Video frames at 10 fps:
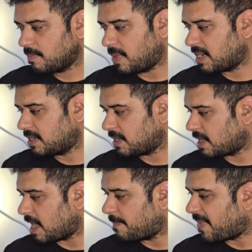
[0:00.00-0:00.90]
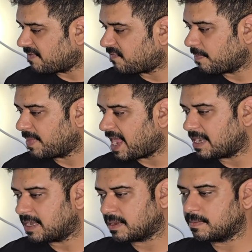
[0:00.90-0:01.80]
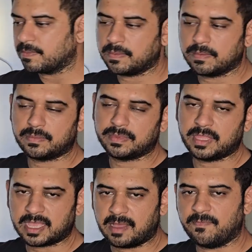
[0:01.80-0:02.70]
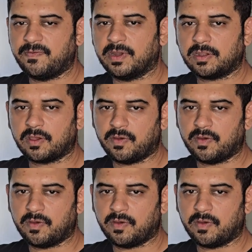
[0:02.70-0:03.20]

But apart from that, the comfort